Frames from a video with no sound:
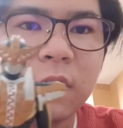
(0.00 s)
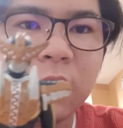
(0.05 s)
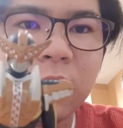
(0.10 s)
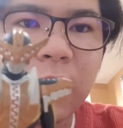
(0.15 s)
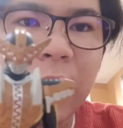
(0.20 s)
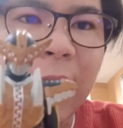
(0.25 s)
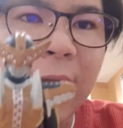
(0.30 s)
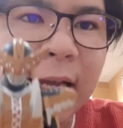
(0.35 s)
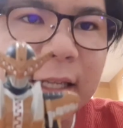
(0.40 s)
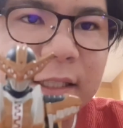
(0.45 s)

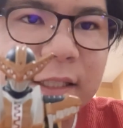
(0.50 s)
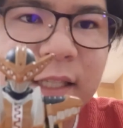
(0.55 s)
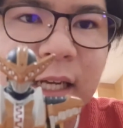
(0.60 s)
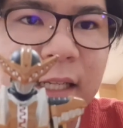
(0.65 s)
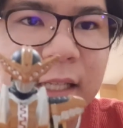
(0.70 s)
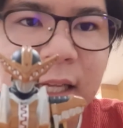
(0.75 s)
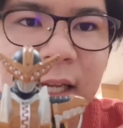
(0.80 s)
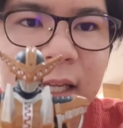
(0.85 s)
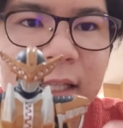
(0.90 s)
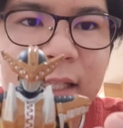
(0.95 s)
as
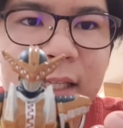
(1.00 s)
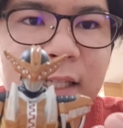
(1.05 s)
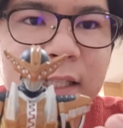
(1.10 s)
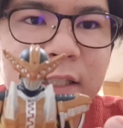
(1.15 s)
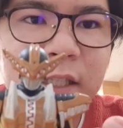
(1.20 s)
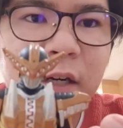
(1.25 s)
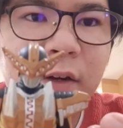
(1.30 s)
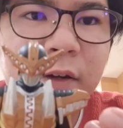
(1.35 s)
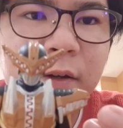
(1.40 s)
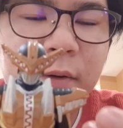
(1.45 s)
I think it's
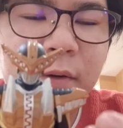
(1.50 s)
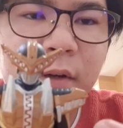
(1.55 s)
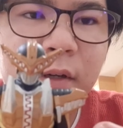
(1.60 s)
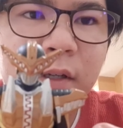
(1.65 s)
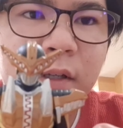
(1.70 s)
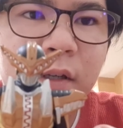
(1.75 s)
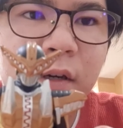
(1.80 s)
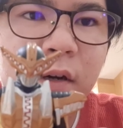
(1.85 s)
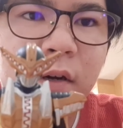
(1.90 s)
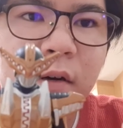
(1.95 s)
already
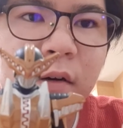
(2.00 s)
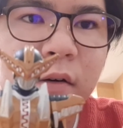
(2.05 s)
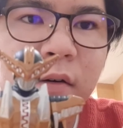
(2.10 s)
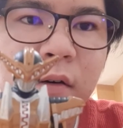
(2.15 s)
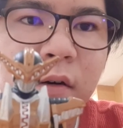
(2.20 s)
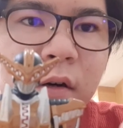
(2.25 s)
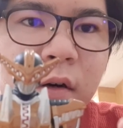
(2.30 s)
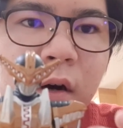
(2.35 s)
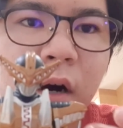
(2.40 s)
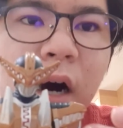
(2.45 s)

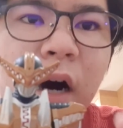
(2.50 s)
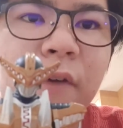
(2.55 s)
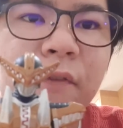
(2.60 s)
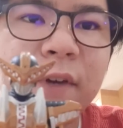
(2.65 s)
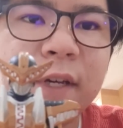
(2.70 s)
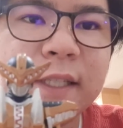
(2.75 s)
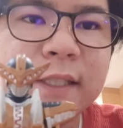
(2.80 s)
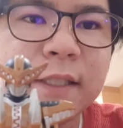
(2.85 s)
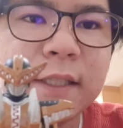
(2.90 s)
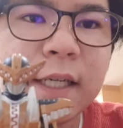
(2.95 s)

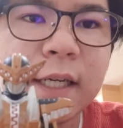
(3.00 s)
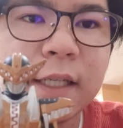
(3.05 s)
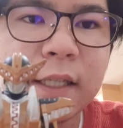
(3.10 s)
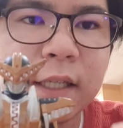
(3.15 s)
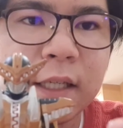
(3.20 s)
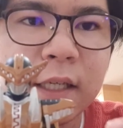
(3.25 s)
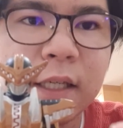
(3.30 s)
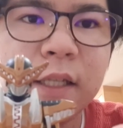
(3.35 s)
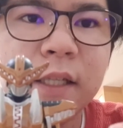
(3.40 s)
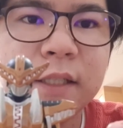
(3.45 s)
obvious
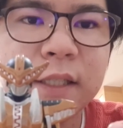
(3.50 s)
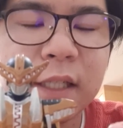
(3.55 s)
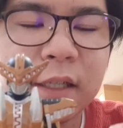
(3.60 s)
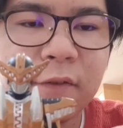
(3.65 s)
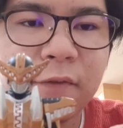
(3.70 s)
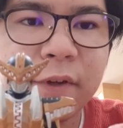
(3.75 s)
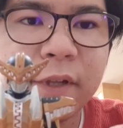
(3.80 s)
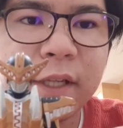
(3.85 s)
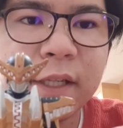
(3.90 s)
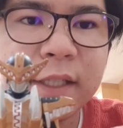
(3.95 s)
that he looks like a
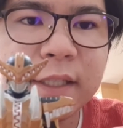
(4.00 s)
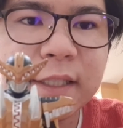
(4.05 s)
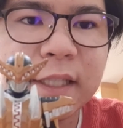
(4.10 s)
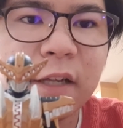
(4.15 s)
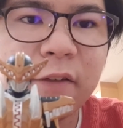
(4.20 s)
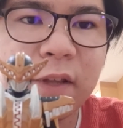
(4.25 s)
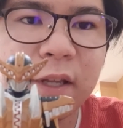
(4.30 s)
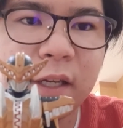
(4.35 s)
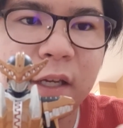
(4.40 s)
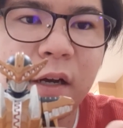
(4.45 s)
villain
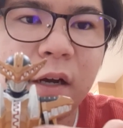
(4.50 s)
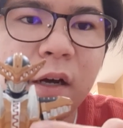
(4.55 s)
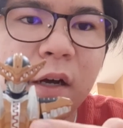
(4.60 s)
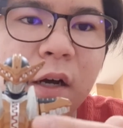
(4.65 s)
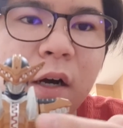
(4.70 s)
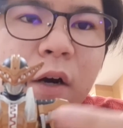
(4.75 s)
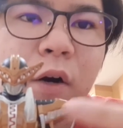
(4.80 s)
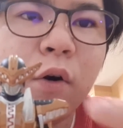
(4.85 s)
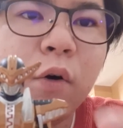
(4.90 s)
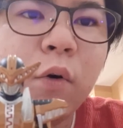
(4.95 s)
itself. Like
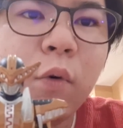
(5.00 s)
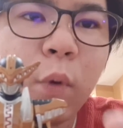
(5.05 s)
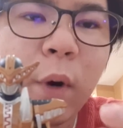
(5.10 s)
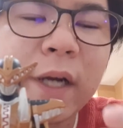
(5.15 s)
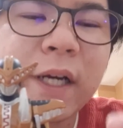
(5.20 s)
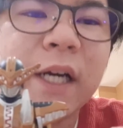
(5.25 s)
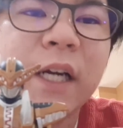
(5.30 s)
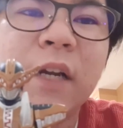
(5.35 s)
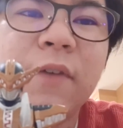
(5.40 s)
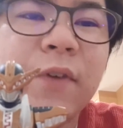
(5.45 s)

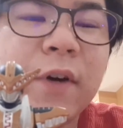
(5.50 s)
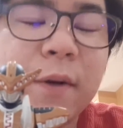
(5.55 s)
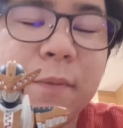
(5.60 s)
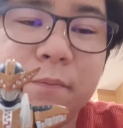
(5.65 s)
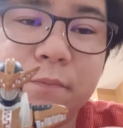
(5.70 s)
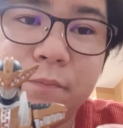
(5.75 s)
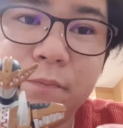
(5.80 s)
what kind of a